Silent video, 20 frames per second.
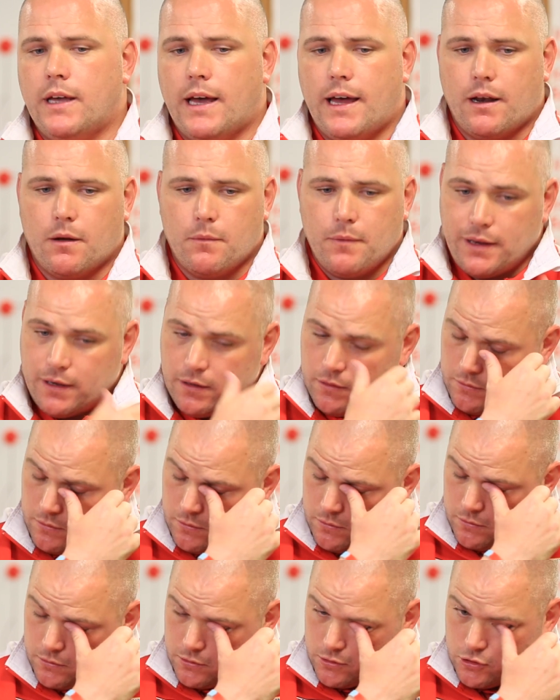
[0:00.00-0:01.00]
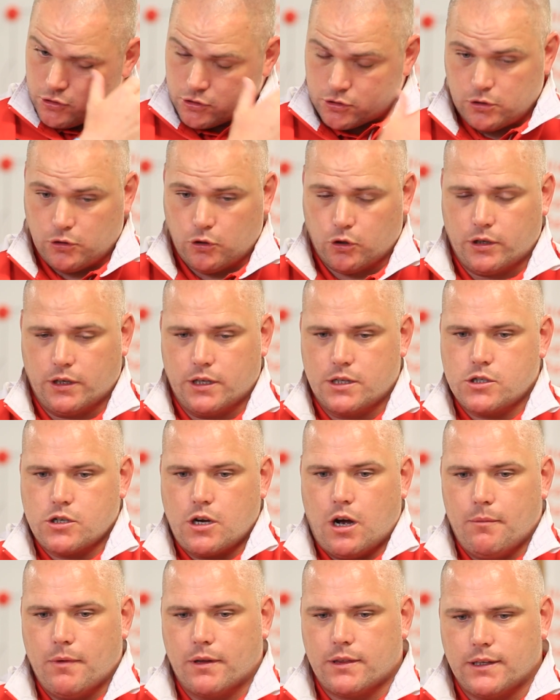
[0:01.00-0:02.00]
Yeah, I mean, just looking at
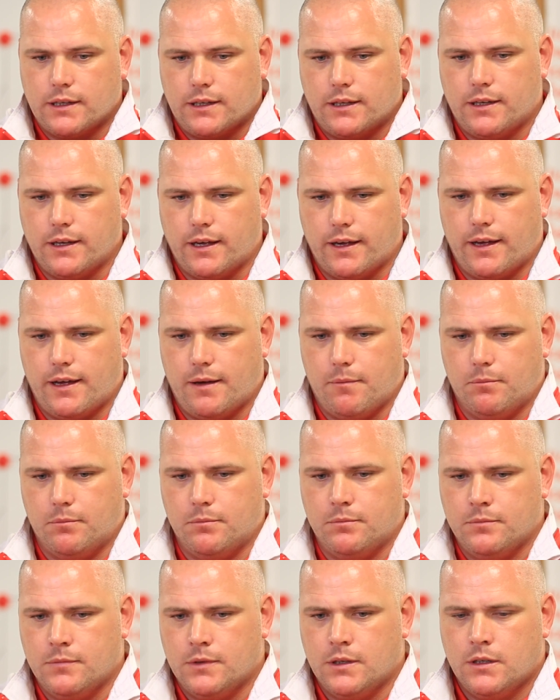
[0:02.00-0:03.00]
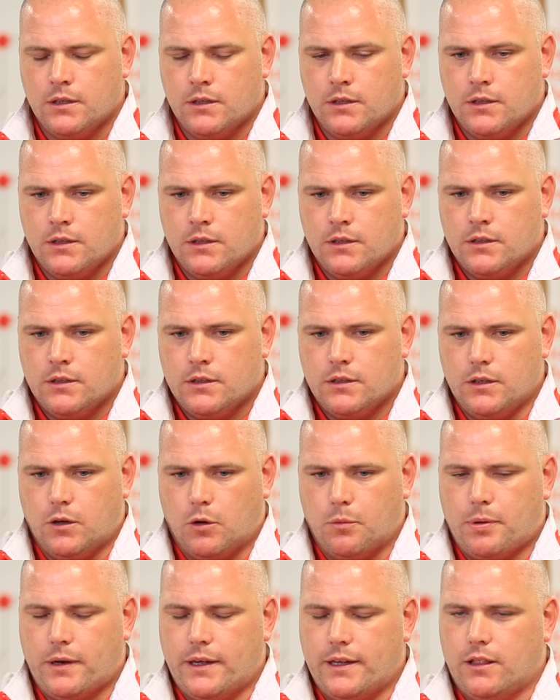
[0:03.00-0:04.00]
Tom, I think
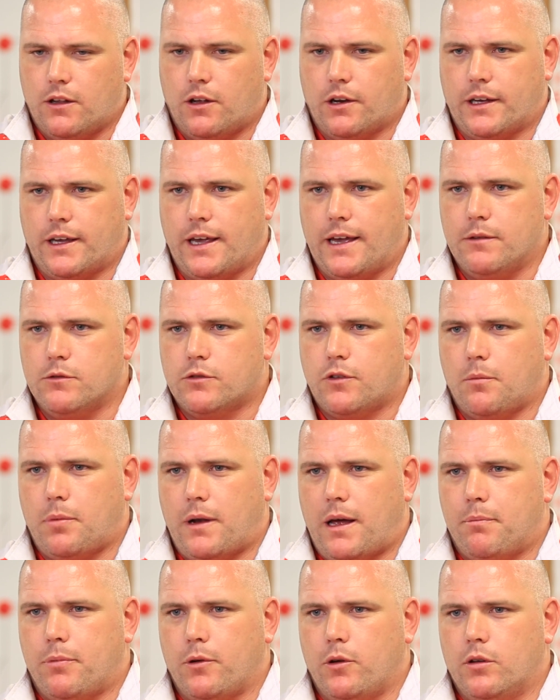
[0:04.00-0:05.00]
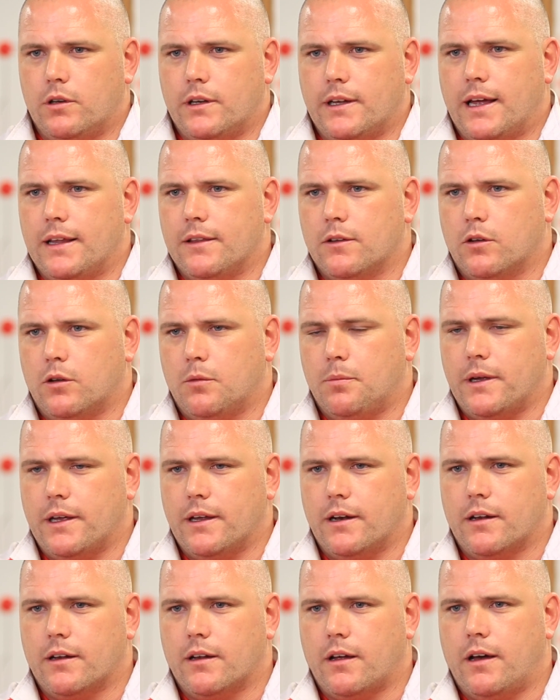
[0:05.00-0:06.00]
we played a lot of games for Blackpool in the end,
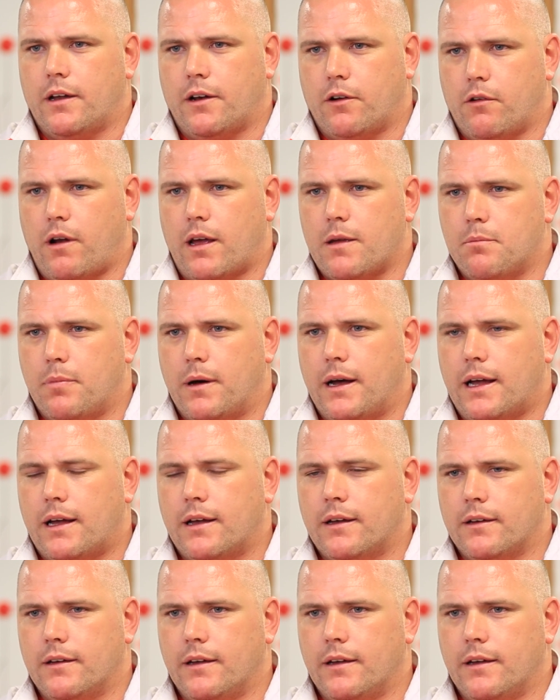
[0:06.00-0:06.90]
albeit at a right back.